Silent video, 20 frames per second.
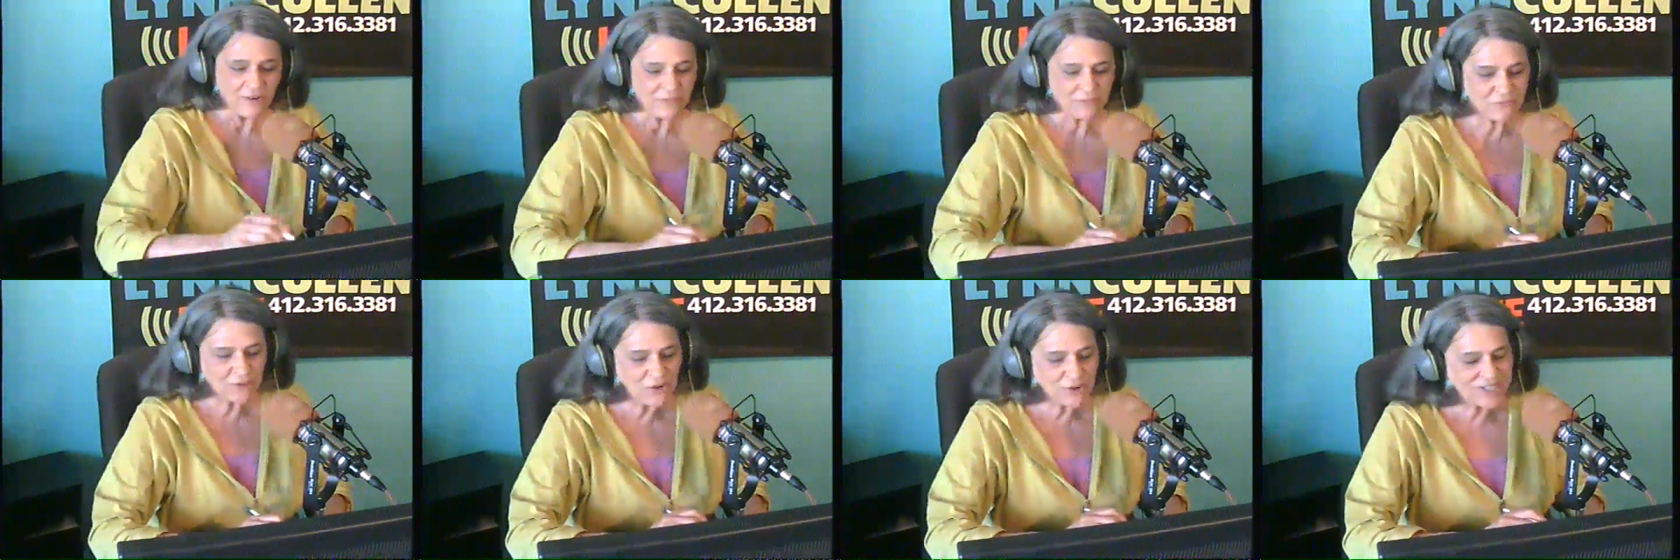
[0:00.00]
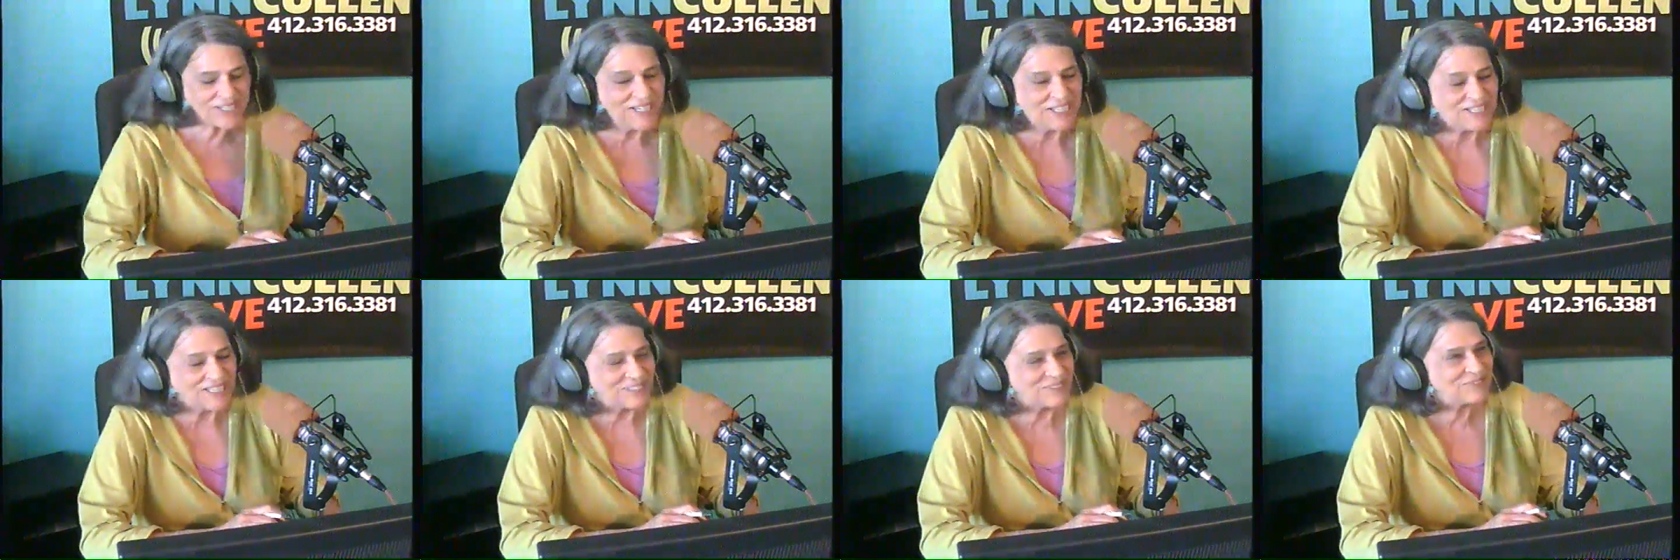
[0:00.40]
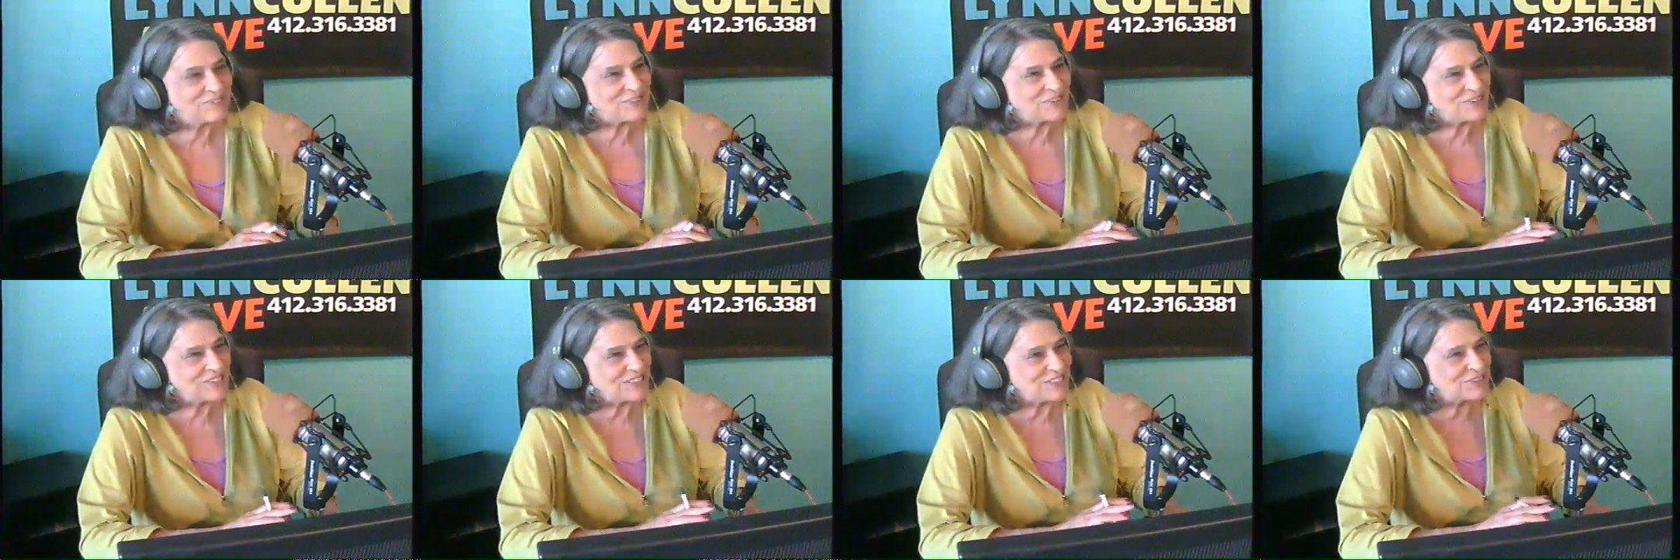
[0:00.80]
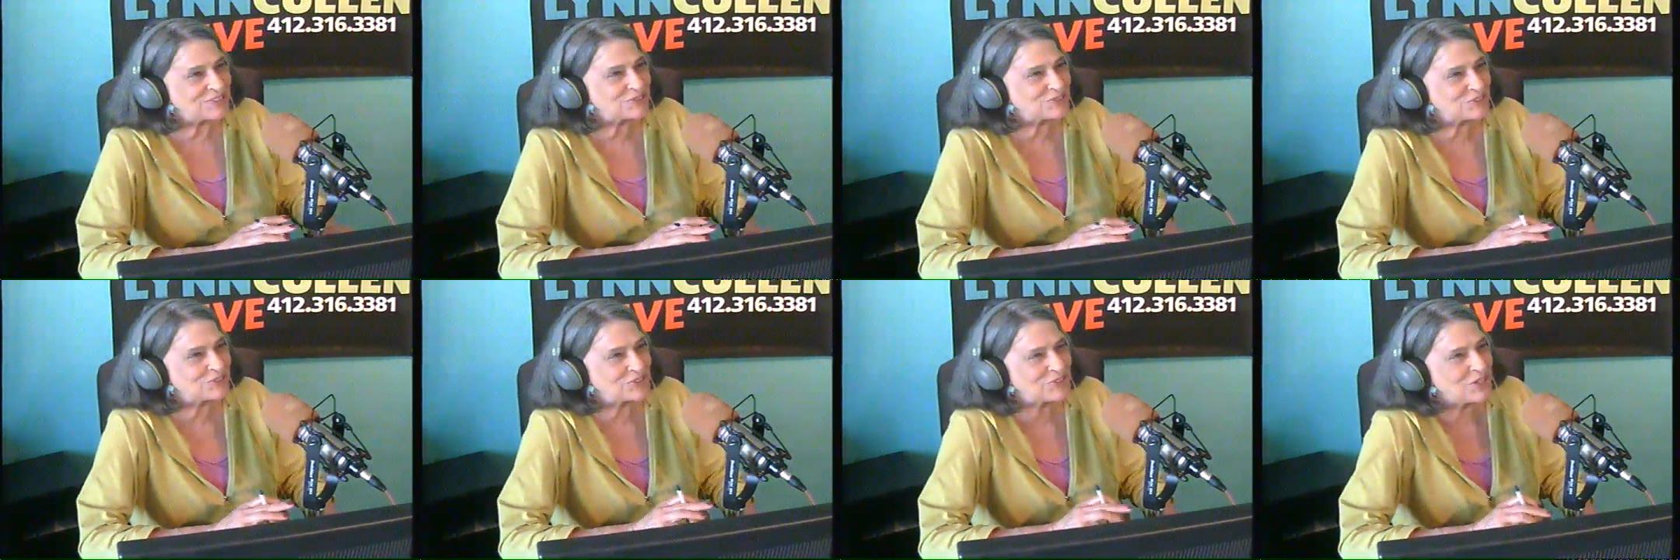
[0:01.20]
40
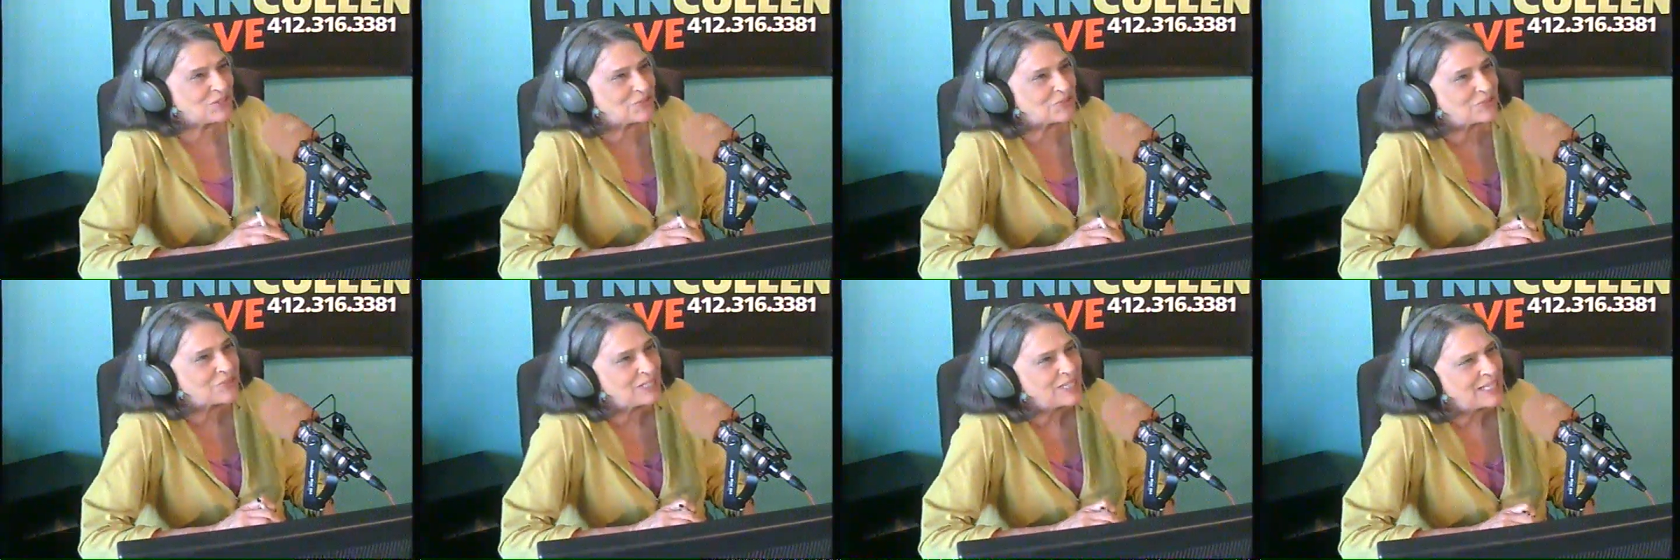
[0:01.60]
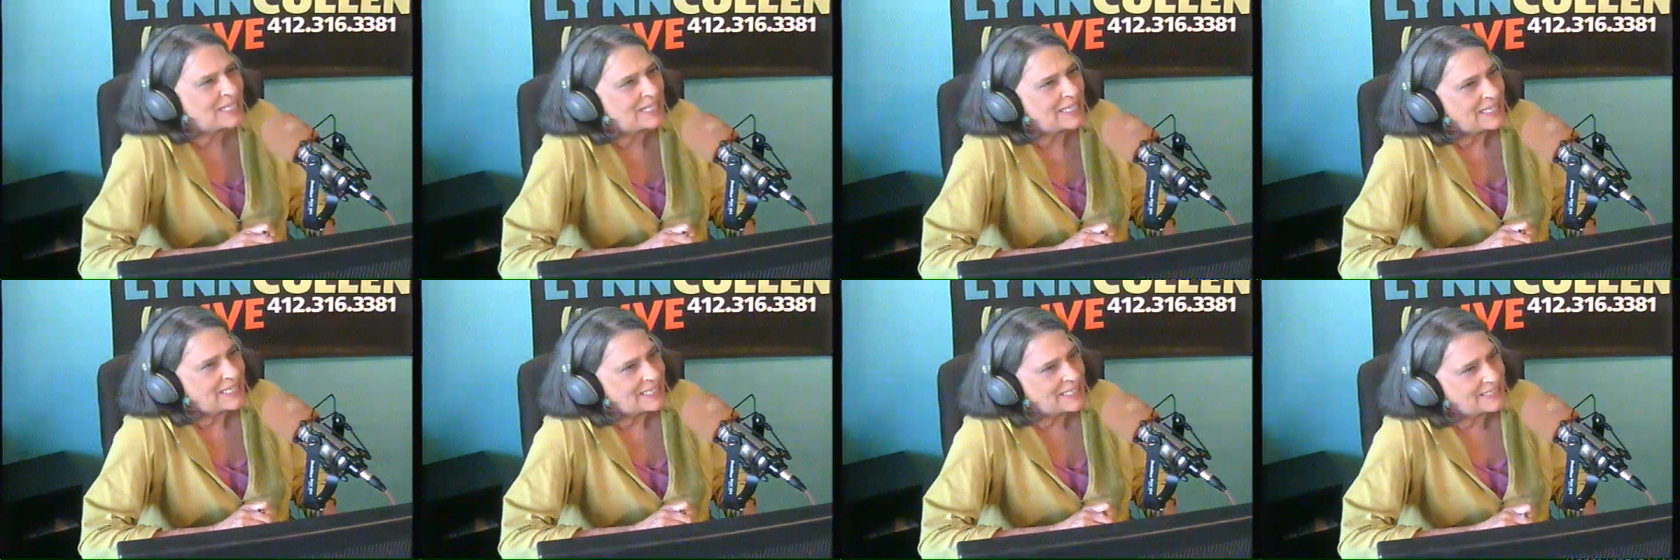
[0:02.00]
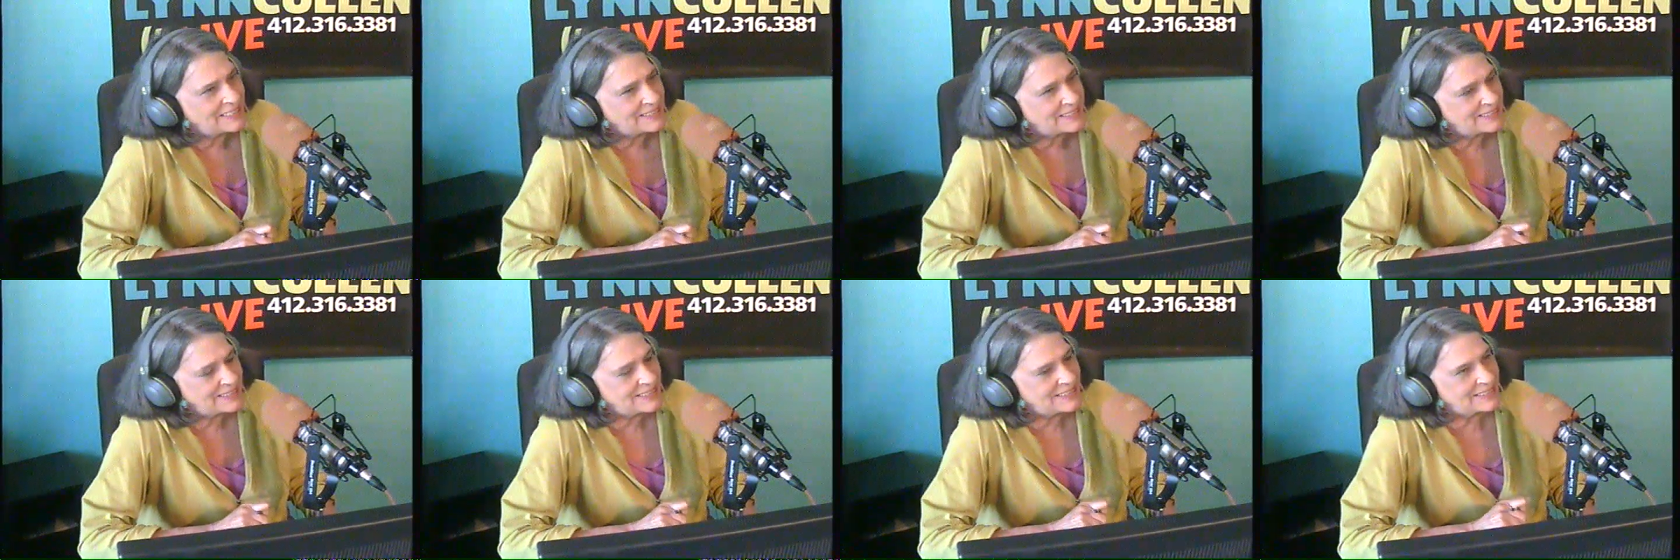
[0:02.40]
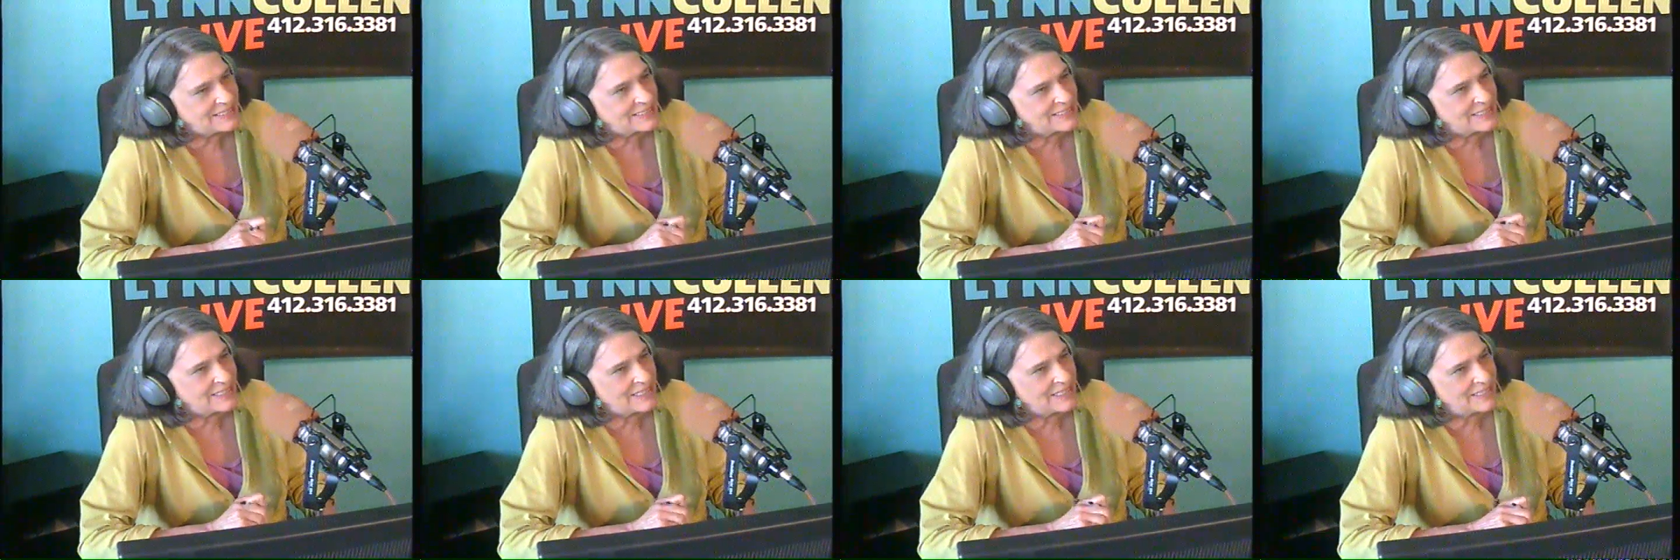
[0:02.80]
Years Stoned. Is
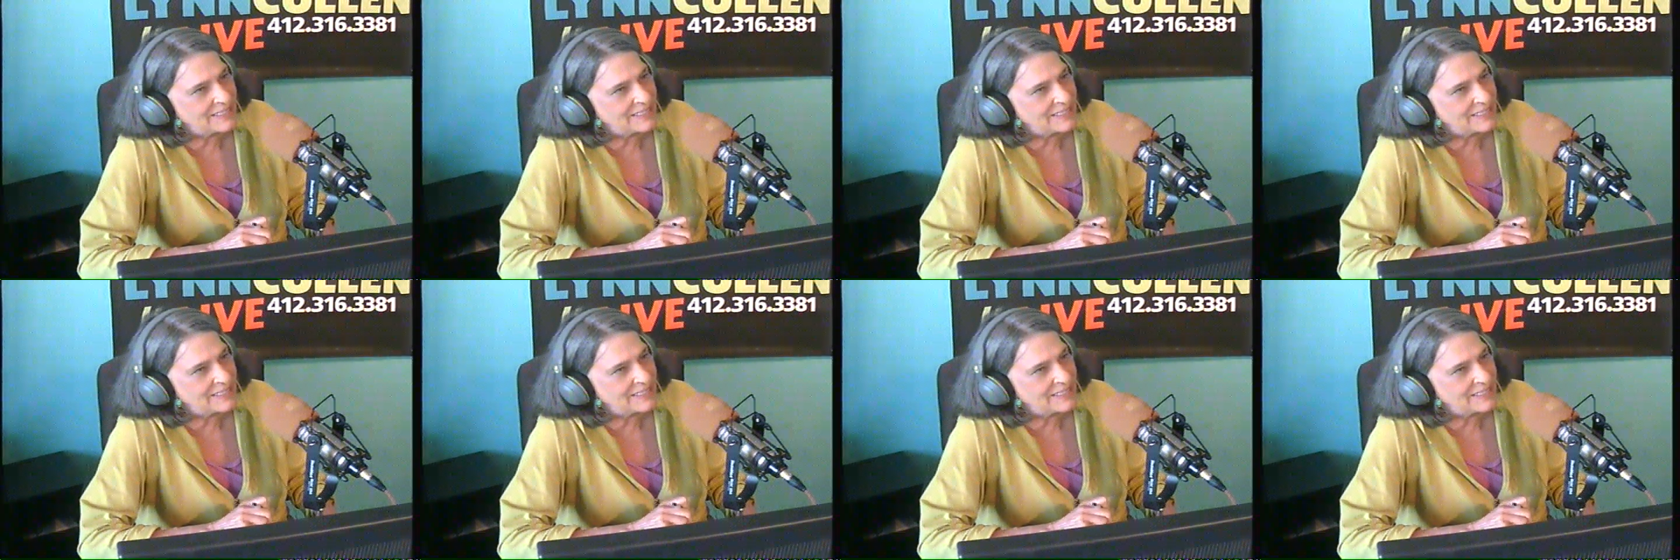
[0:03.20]
it...